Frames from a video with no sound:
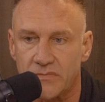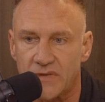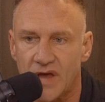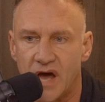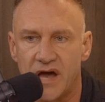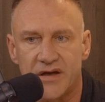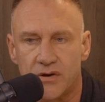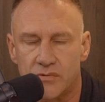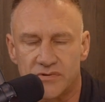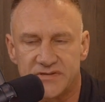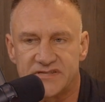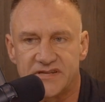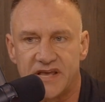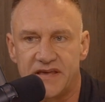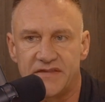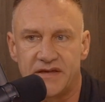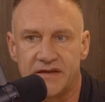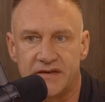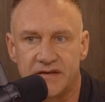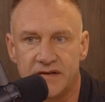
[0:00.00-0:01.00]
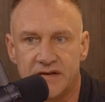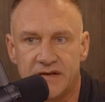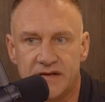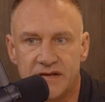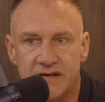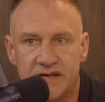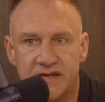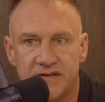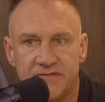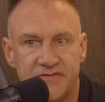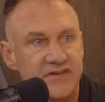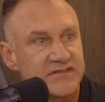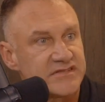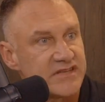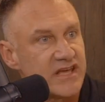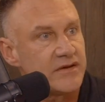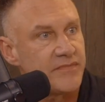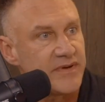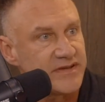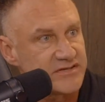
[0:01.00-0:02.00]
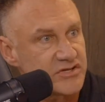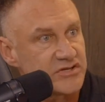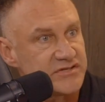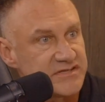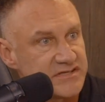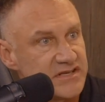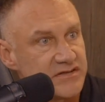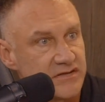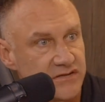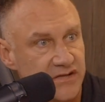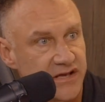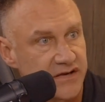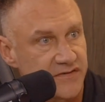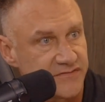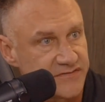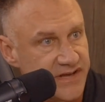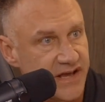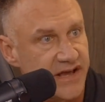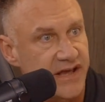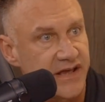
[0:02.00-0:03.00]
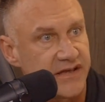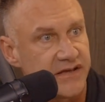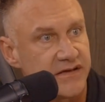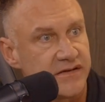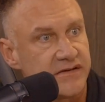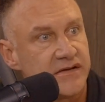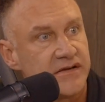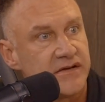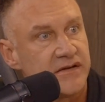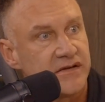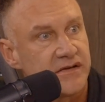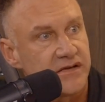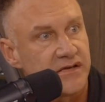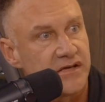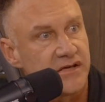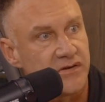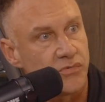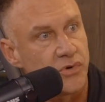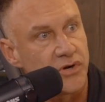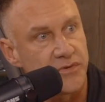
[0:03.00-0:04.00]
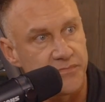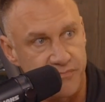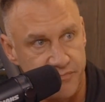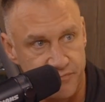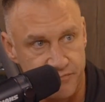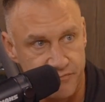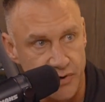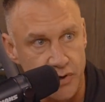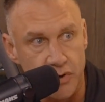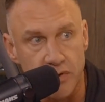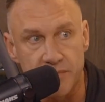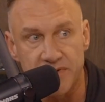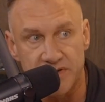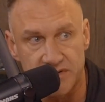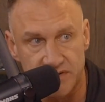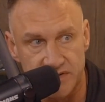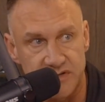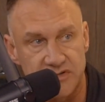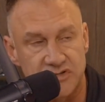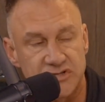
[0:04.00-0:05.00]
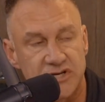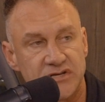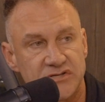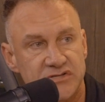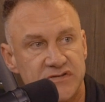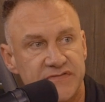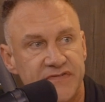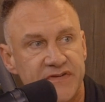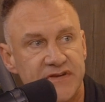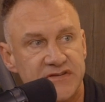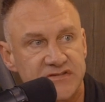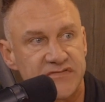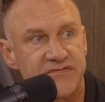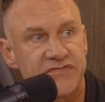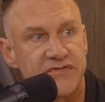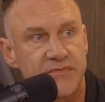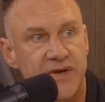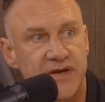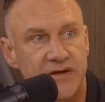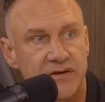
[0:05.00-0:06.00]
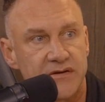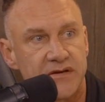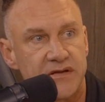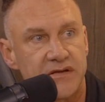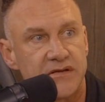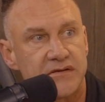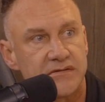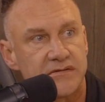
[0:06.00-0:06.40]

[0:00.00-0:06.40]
I always say that if this database could see the light of day, it would permanently change the face of humanity.